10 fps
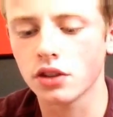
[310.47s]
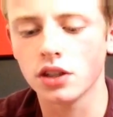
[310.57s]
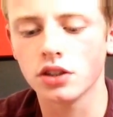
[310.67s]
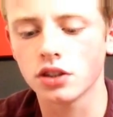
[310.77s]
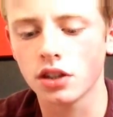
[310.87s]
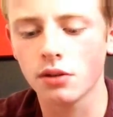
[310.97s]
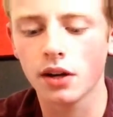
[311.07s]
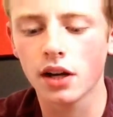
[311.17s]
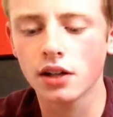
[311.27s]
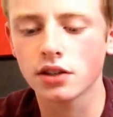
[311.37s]
drainage anyway.
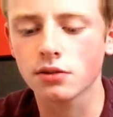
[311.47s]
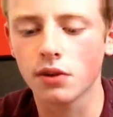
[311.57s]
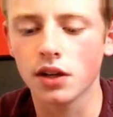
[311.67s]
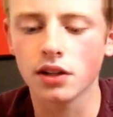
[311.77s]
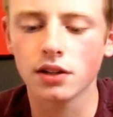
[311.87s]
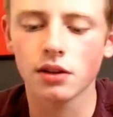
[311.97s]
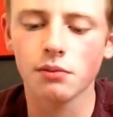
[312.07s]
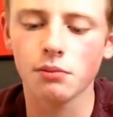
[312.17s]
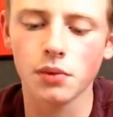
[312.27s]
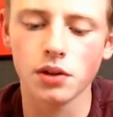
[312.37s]
I just want
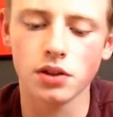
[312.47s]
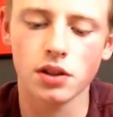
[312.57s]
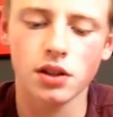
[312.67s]
most,